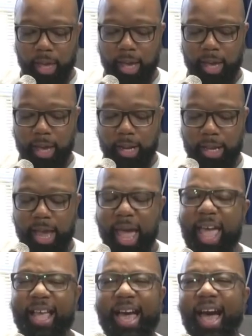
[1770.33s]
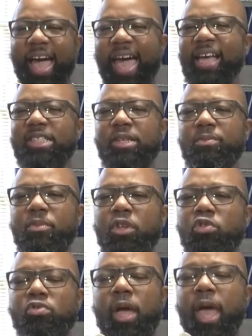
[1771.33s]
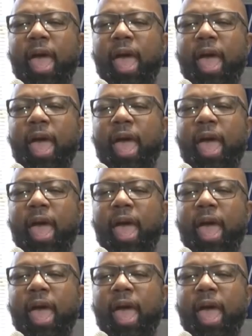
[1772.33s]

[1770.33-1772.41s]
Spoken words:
and God asked him, "You